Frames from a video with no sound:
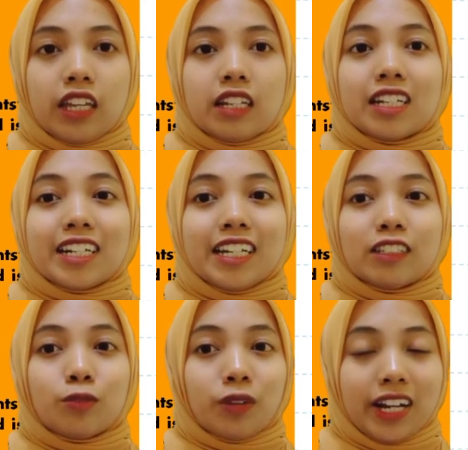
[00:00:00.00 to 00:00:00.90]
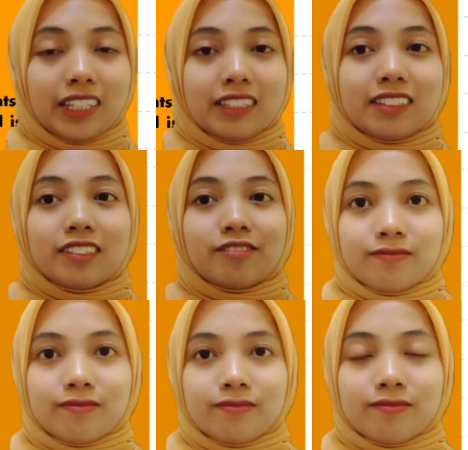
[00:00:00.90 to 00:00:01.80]
in learning to write.
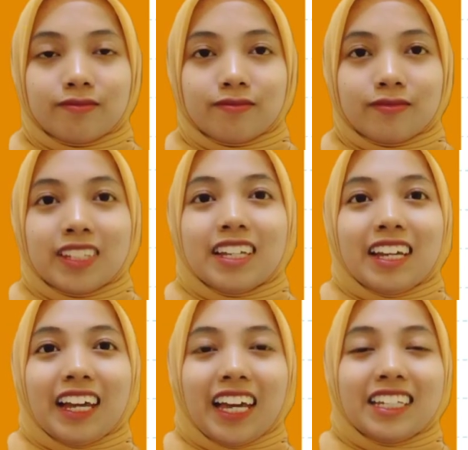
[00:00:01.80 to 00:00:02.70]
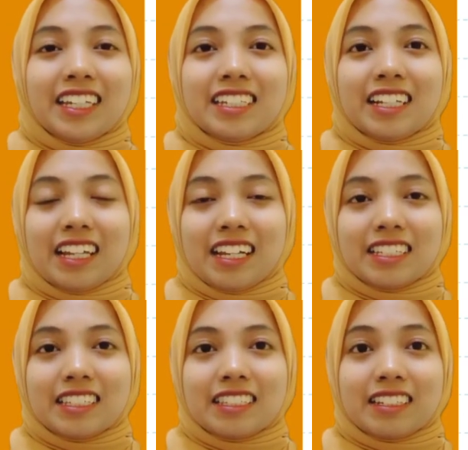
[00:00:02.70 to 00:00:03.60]
And in the
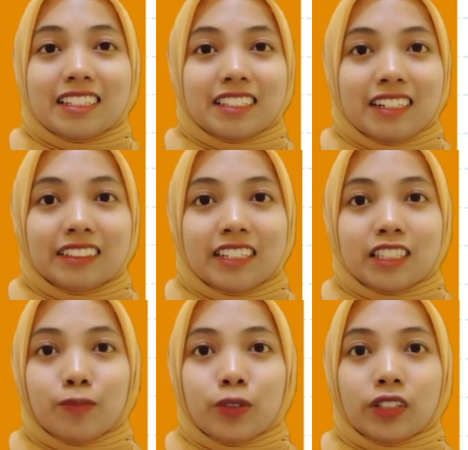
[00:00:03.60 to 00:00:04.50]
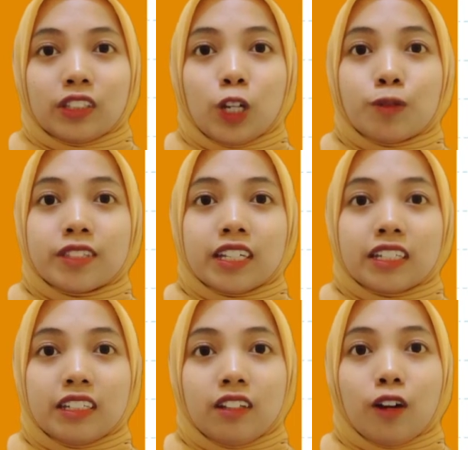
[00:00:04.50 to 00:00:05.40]
last result is about the
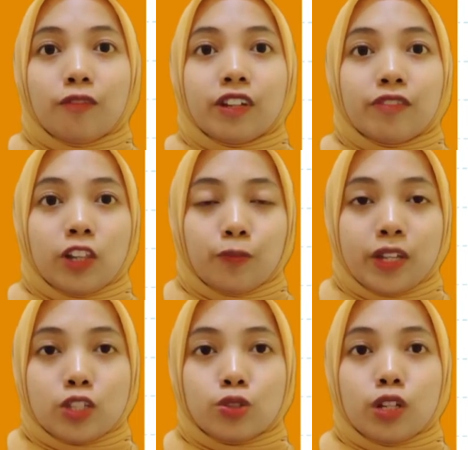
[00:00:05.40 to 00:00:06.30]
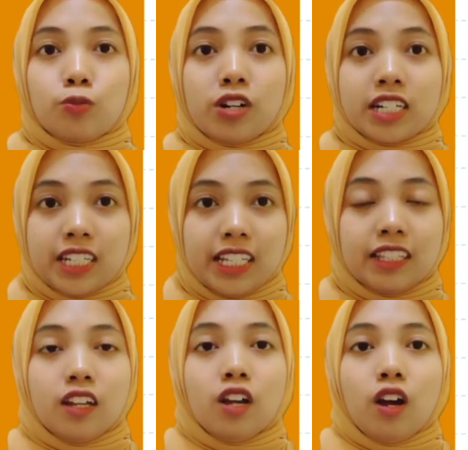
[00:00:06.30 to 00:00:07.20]
obstacle of developing student
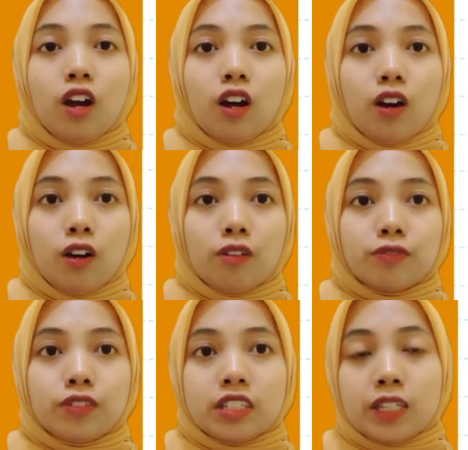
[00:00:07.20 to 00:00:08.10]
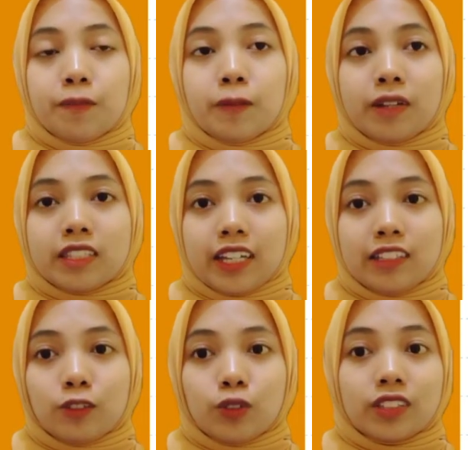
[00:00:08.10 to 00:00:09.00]
worksheet of the simple past
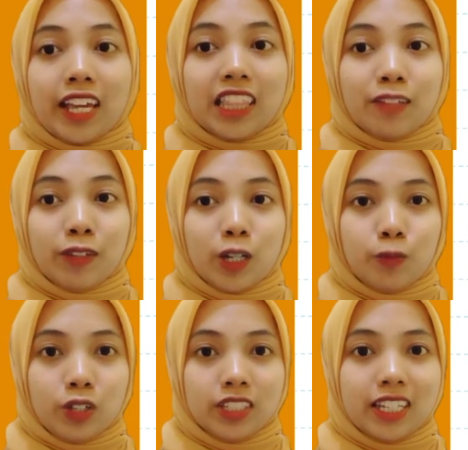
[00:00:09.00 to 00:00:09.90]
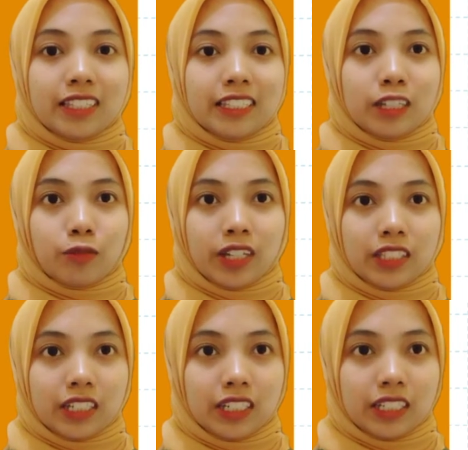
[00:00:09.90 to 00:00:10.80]
tense through scientific approach in teaching
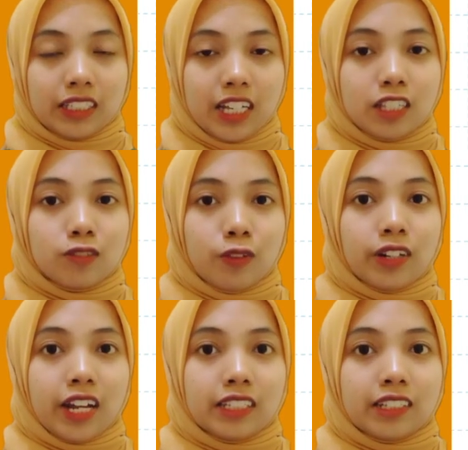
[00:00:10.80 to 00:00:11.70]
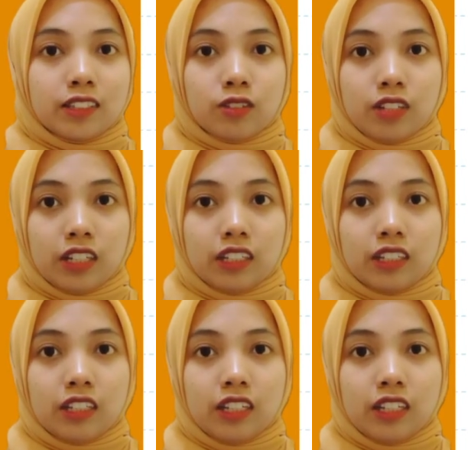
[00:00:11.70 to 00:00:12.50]
writing the context for 8th grade student.